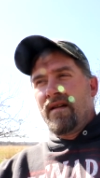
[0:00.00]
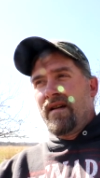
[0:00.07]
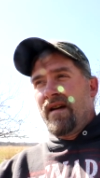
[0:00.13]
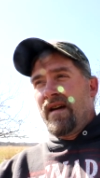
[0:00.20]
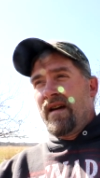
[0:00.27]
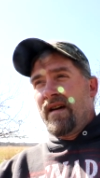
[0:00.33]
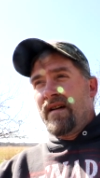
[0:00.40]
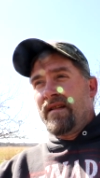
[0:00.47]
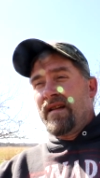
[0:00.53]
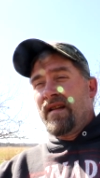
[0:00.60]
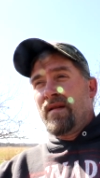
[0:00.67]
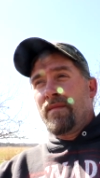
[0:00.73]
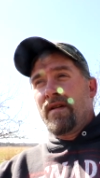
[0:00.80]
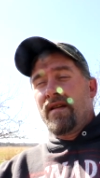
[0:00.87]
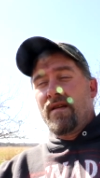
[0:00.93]
And
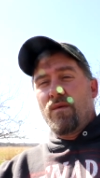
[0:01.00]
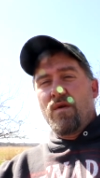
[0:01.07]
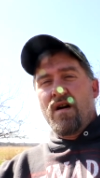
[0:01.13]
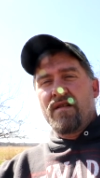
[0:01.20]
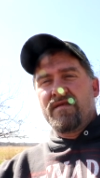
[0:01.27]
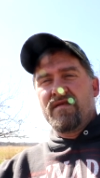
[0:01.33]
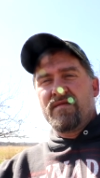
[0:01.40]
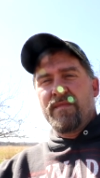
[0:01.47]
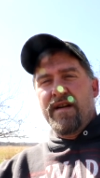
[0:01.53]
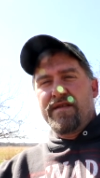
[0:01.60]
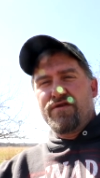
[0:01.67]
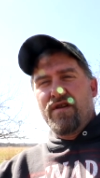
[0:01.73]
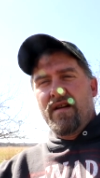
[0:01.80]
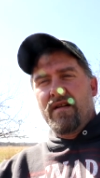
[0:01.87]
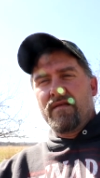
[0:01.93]
anybody that watches my
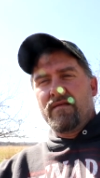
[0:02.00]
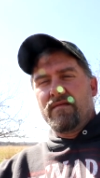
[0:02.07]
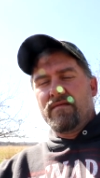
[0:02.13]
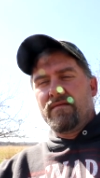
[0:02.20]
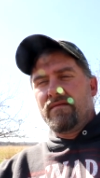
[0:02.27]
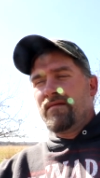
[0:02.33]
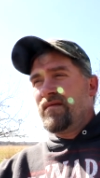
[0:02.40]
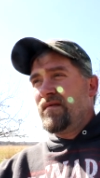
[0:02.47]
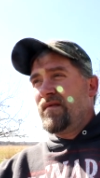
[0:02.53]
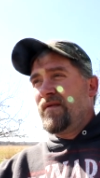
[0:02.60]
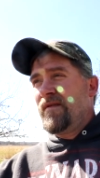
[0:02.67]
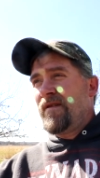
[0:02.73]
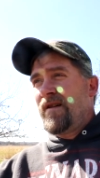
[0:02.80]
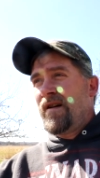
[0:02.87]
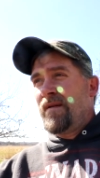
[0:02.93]
channel,
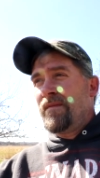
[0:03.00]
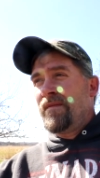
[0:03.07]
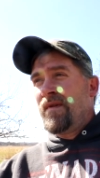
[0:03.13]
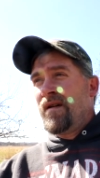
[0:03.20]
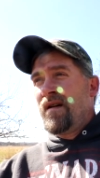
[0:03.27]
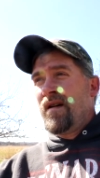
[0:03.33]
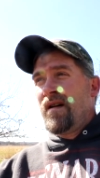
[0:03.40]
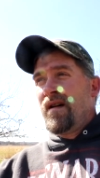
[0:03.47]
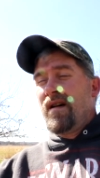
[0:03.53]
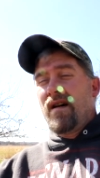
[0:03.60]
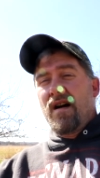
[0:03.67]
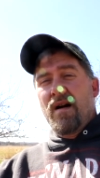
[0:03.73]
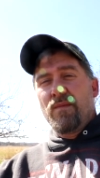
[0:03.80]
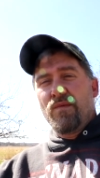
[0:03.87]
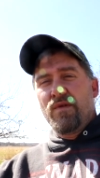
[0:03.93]
I'm
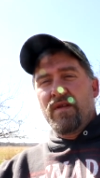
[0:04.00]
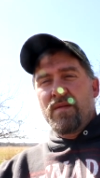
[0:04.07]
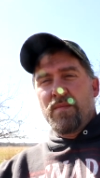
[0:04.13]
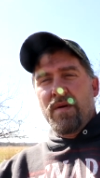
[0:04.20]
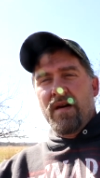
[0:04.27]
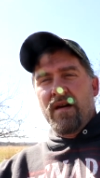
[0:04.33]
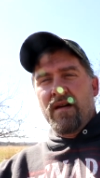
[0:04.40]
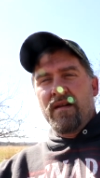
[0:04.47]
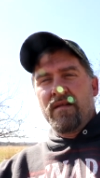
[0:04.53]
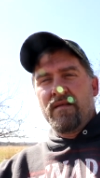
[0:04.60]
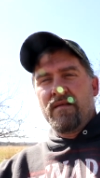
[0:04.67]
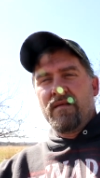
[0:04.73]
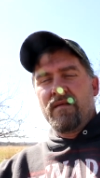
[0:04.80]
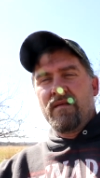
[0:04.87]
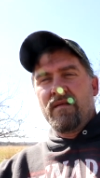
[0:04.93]
really big
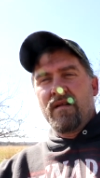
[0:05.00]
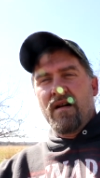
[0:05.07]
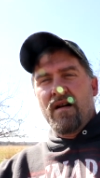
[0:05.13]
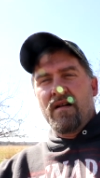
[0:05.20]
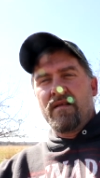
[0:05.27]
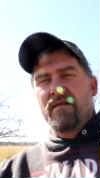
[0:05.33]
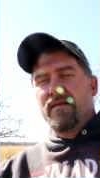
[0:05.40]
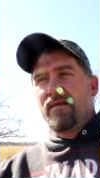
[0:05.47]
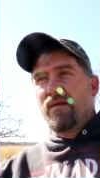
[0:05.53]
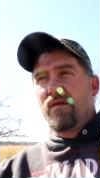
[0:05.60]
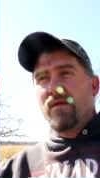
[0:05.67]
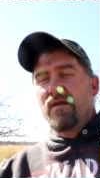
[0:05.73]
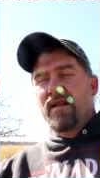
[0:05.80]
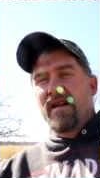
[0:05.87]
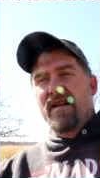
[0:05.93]
on the
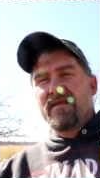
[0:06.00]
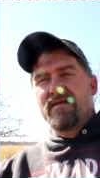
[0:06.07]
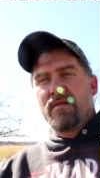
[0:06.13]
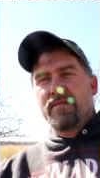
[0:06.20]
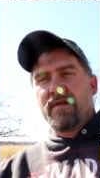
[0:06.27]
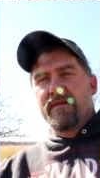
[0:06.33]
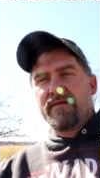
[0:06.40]
whole concept